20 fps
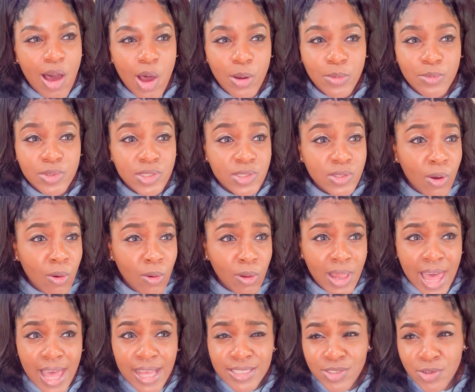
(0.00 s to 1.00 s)
Seoul
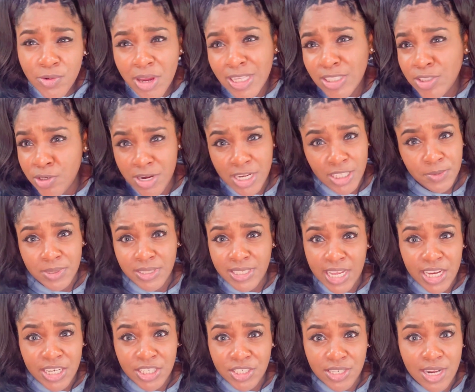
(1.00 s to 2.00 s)
has great
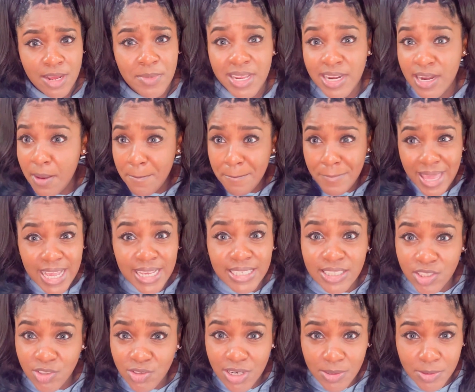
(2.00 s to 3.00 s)
transportation, I mean, amazing
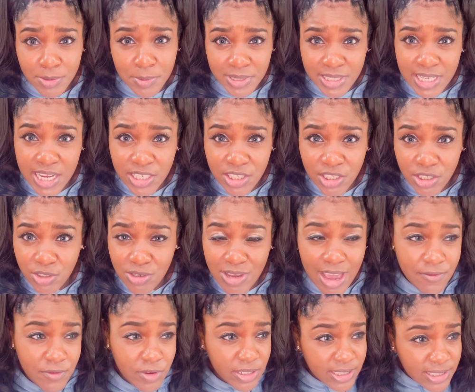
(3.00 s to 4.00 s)
transportation. You
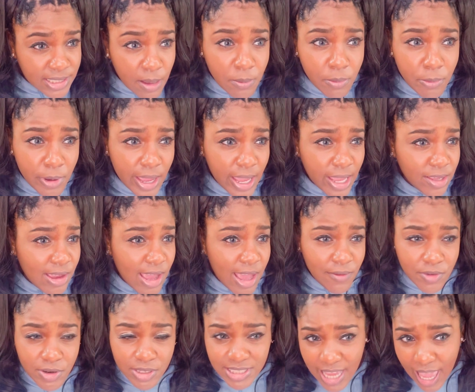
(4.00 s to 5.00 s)
have your subway, you have
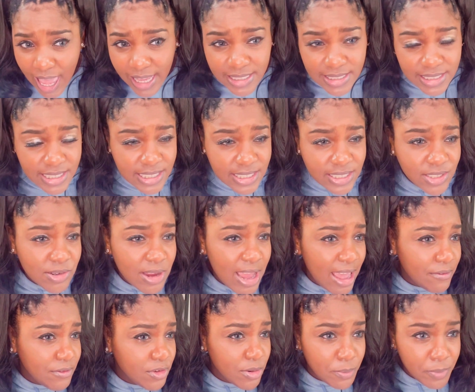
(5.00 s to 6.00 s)
your taxis, you
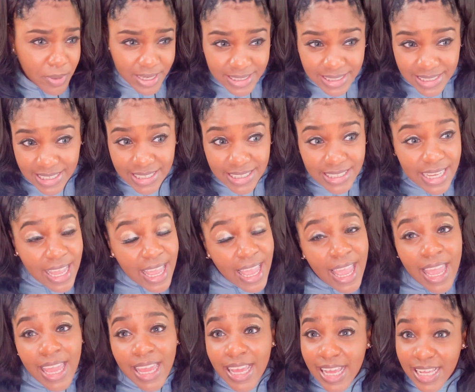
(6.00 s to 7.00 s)
have your buses.
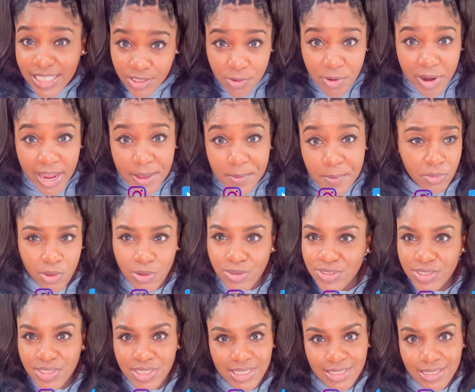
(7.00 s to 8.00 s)
It's great.
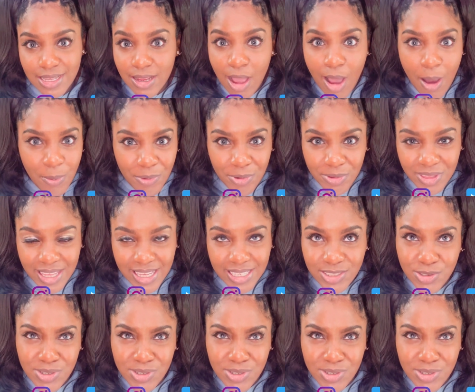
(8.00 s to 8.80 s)
Those are just a couple of things.